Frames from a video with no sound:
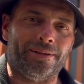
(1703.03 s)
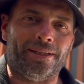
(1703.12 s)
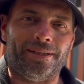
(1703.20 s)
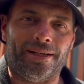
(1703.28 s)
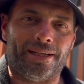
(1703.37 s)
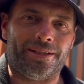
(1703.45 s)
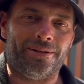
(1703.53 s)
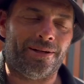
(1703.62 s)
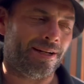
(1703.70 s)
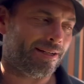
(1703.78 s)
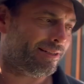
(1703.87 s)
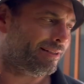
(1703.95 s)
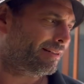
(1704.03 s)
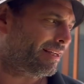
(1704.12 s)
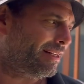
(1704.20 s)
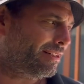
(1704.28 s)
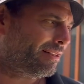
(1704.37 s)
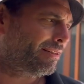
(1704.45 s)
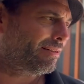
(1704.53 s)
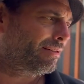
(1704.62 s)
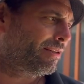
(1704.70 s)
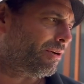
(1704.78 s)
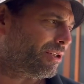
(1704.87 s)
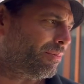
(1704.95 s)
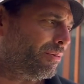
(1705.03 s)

in the next two days. That is gospel.